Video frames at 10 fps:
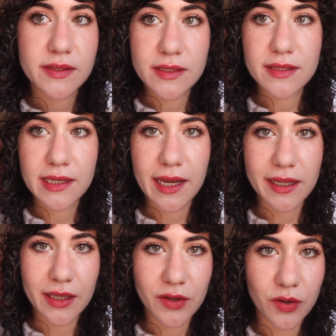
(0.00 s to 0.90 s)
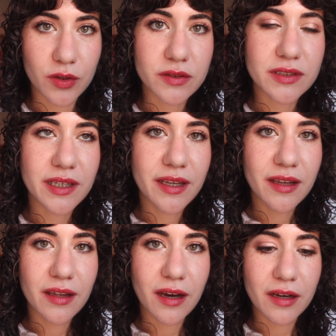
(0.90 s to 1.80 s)
Cincinnati called
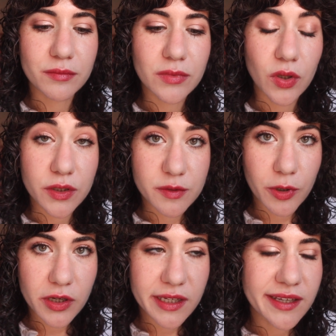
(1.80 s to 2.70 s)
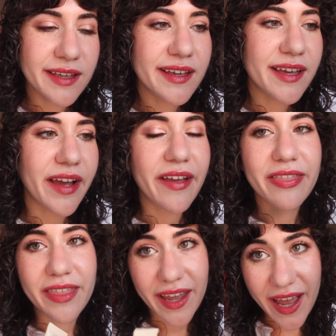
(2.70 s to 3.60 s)
Launch Party,
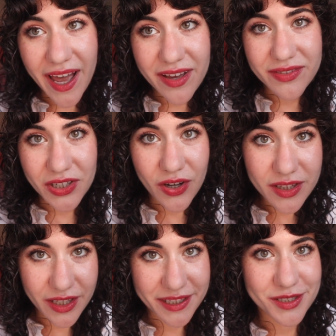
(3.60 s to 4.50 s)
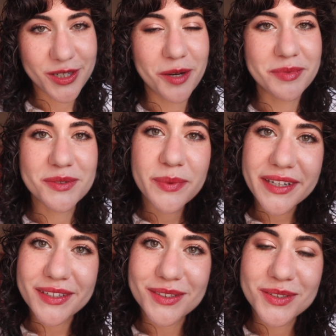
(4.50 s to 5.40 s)
and they have an online shop as
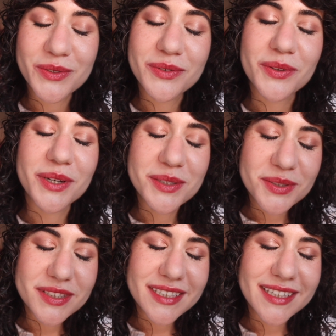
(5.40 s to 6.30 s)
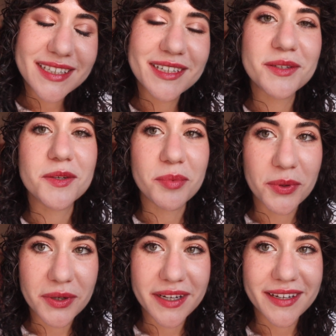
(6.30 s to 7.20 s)
well. So if you're interested in
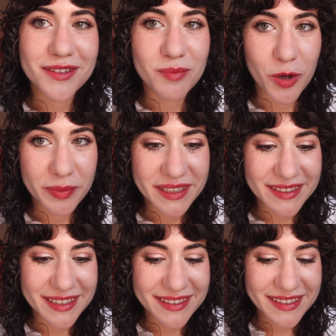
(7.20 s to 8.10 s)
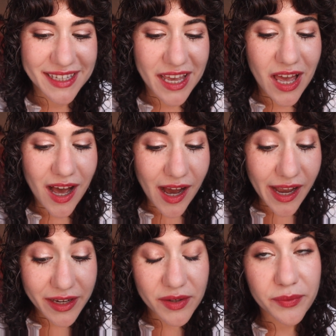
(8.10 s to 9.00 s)
supporting a small business,
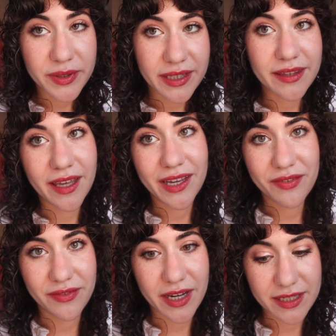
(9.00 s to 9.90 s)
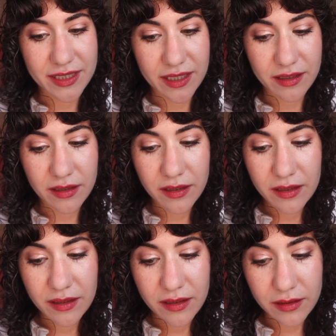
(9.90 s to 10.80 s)
I really like finding
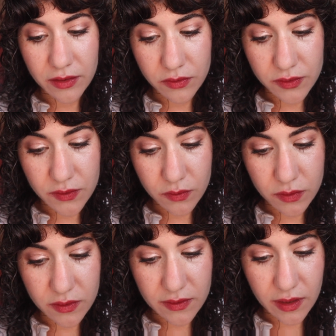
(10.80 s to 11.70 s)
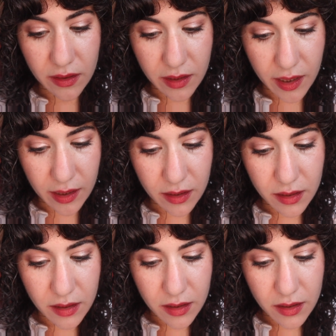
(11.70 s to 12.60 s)
little stores like that,
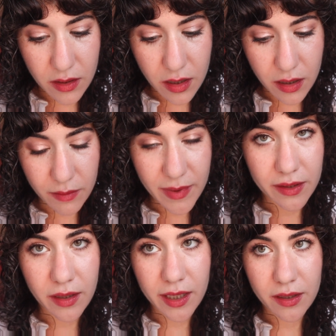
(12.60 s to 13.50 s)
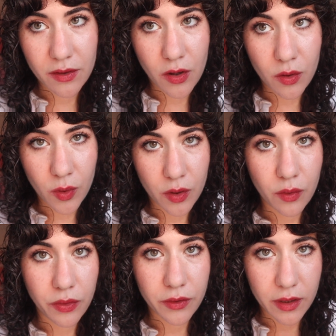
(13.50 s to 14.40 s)
and like
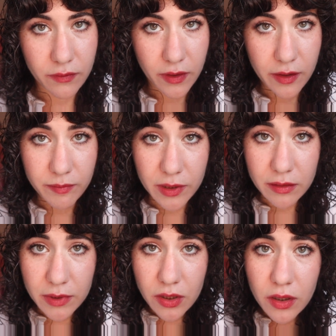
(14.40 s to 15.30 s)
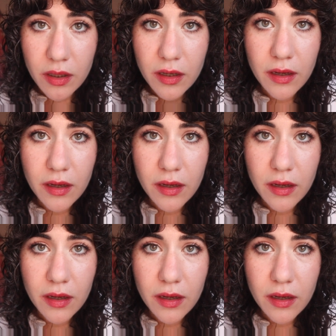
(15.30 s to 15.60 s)
0035mm,